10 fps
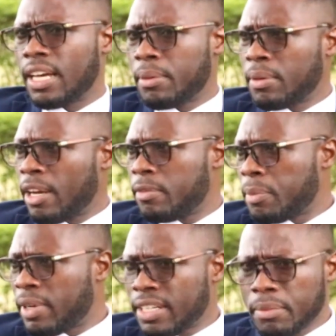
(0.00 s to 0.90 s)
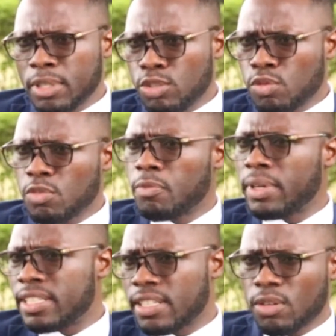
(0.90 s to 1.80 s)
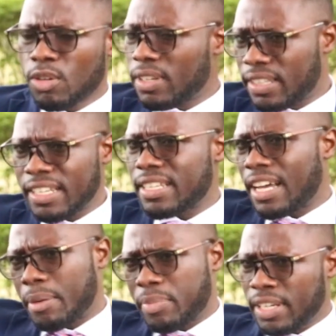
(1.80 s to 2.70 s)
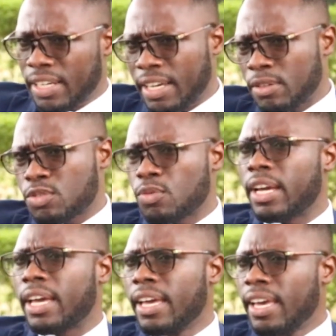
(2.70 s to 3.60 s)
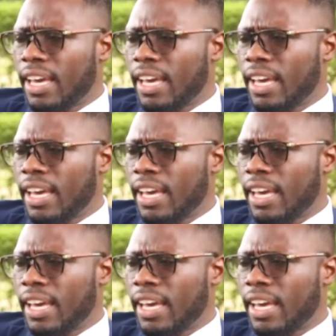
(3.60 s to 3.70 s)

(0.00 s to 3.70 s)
I remember the Me Too movement and all of the things that happened elsewhere,